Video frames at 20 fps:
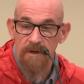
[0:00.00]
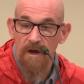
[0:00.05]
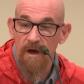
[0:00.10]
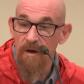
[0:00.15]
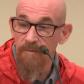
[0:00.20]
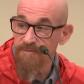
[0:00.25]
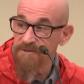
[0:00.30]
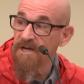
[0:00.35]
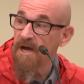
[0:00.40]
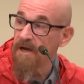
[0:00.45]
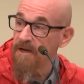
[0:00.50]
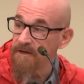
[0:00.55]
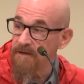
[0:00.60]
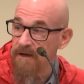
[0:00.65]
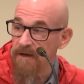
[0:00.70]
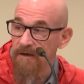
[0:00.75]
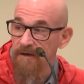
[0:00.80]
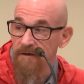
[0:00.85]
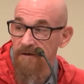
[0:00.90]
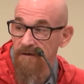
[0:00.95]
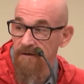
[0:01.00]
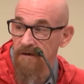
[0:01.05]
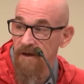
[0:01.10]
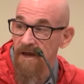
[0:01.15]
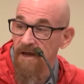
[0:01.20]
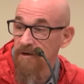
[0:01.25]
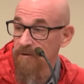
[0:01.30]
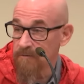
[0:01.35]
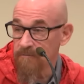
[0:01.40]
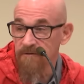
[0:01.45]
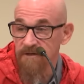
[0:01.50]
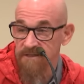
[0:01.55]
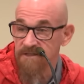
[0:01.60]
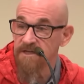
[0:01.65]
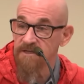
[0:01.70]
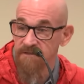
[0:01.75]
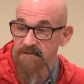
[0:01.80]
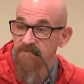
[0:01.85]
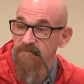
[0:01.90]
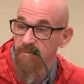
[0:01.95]
uptight and anal
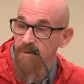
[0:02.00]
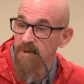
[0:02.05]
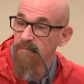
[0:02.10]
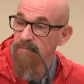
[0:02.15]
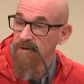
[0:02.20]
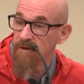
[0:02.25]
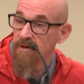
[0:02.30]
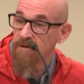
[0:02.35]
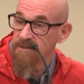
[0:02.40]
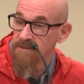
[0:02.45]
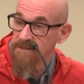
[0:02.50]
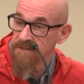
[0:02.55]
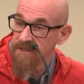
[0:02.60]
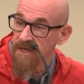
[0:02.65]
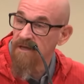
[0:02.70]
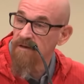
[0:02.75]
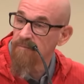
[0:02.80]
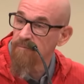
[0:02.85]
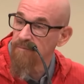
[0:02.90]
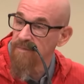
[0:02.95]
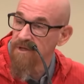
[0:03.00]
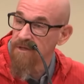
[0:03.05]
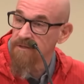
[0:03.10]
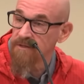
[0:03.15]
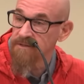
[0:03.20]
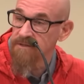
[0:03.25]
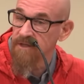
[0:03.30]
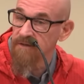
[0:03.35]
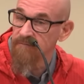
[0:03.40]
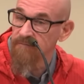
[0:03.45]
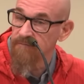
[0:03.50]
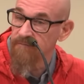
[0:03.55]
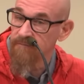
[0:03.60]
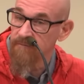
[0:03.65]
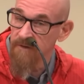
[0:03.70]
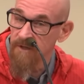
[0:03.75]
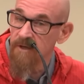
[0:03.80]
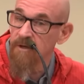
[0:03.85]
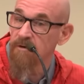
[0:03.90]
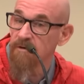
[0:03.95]
retentive people on set, because they
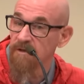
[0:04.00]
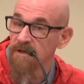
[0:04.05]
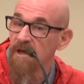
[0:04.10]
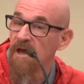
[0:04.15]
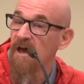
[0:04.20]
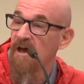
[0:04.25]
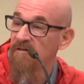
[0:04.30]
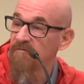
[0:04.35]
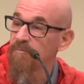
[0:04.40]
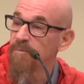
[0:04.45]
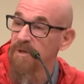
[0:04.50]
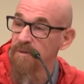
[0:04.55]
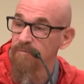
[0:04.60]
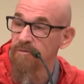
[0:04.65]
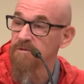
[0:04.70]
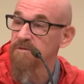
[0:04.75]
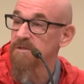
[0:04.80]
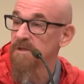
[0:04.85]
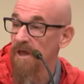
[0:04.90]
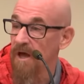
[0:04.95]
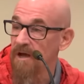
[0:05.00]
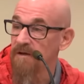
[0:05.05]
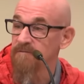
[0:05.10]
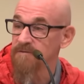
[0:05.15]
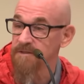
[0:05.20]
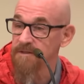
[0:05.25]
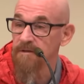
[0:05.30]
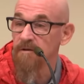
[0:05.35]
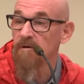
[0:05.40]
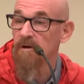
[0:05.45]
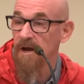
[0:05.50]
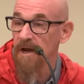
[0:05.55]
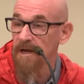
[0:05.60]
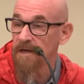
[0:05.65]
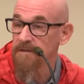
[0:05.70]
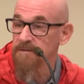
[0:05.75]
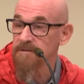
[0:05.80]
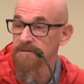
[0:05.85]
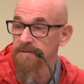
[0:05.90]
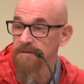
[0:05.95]
literally have people's lives in their
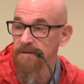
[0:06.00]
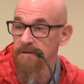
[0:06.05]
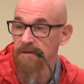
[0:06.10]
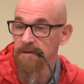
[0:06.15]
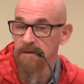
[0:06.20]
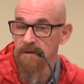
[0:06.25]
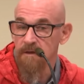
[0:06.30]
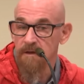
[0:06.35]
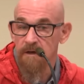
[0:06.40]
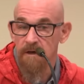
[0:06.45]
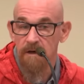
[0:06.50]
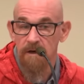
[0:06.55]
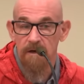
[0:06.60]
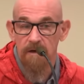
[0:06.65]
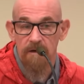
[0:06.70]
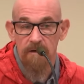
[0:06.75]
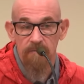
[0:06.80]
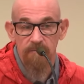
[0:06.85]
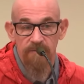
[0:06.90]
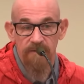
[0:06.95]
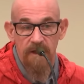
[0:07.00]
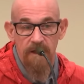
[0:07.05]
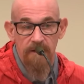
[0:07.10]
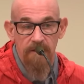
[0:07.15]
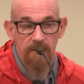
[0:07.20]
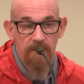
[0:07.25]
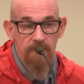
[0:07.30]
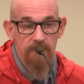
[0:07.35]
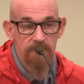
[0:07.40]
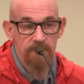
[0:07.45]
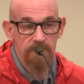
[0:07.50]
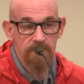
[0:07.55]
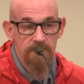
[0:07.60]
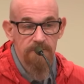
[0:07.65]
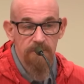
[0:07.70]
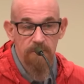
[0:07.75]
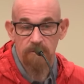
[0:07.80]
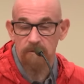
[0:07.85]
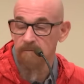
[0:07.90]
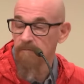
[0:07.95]
hands. They don't
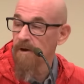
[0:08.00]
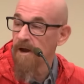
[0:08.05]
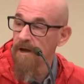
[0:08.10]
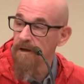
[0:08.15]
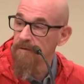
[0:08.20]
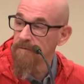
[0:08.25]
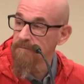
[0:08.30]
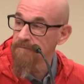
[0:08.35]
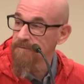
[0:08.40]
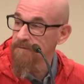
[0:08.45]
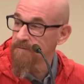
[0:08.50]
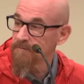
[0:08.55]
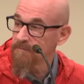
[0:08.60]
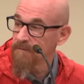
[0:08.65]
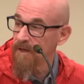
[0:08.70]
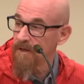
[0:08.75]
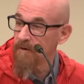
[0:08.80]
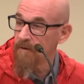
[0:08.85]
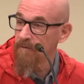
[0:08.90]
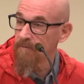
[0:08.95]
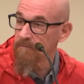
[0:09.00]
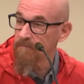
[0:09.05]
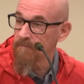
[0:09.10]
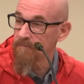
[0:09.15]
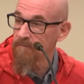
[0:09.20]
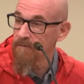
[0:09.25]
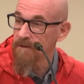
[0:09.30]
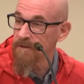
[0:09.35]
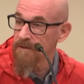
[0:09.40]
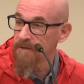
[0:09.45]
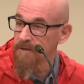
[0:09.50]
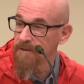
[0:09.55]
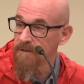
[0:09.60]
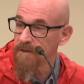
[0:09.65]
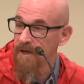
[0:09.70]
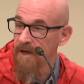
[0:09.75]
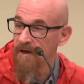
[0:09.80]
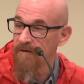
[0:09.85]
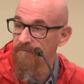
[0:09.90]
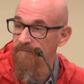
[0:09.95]
joke around. They don't really
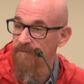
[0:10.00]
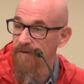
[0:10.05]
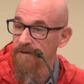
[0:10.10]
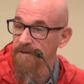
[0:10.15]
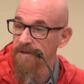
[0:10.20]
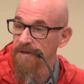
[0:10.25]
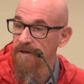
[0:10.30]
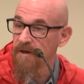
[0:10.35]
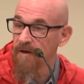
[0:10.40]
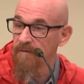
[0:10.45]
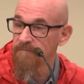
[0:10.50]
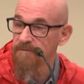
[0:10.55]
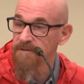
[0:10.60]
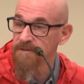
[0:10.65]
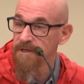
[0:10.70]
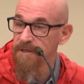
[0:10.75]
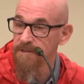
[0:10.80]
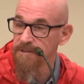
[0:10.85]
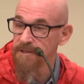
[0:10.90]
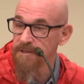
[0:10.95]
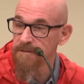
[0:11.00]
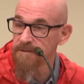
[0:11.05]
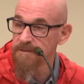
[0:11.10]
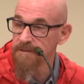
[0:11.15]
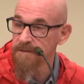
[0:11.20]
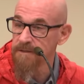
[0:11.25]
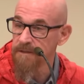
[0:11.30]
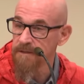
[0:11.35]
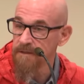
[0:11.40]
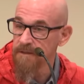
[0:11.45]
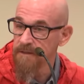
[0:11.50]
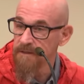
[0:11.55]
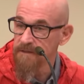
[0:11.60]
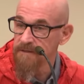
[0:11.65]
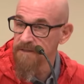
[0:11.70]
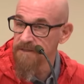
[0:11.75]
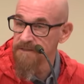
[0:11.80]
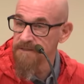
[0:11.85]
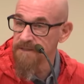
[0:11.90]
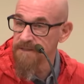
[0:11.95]
have friendly conversations.
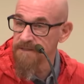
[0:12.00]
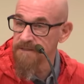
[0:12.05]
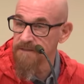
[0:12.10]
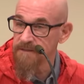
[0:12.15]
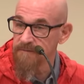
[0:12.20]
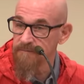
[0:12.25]
They stick to